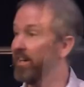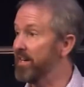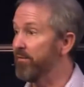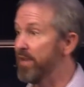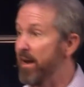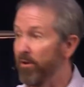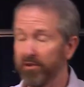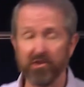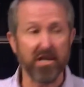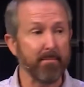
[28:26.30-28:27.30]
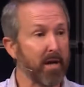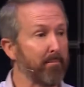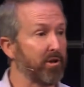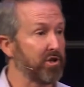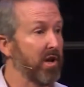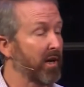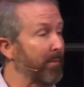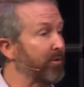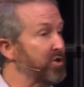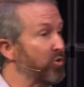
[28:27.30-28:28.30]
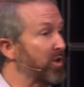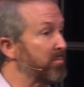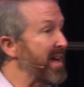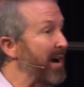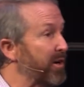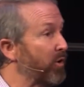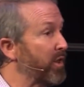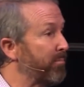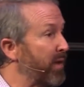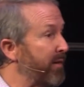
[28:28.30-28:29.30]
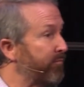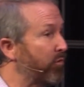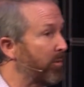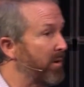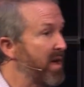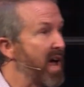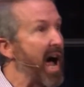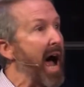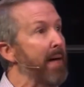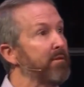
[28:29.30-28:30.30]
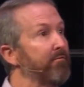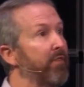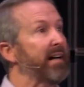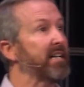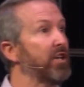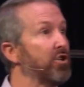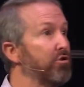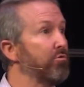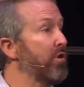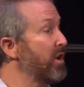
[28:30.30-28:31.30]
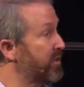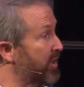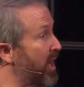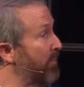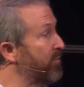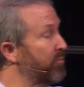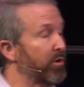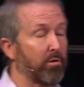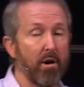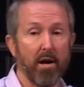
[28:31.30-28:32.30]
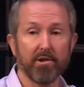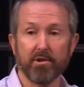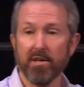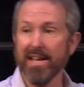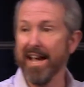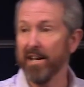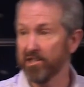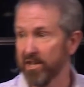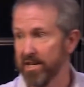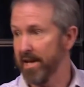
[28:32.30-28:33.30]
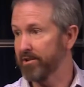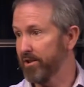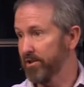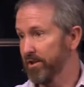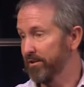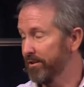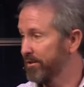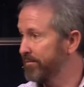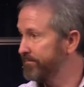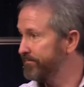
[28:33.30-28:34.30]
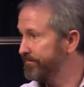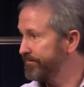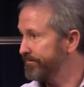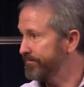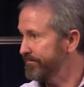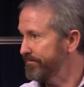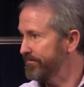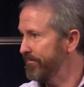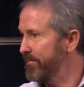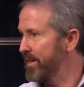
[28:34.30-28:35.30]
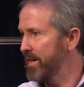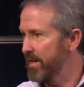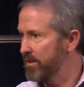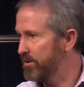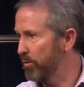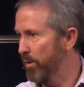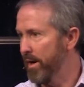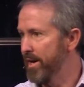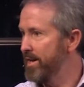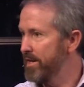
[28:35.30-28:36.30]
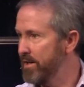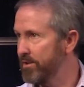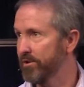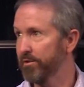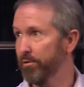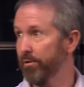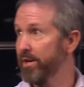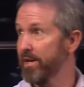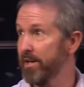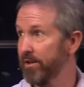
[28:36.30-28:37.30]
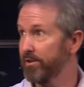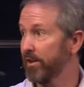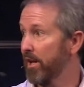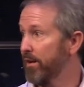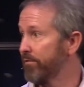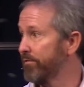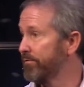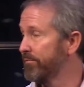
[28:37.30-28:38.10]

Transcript: even now as the team comes and joins me out here on the platform, I'm inviting you to come to a cross and say yes to Jesus. He is the way, he is the truth, he is the life.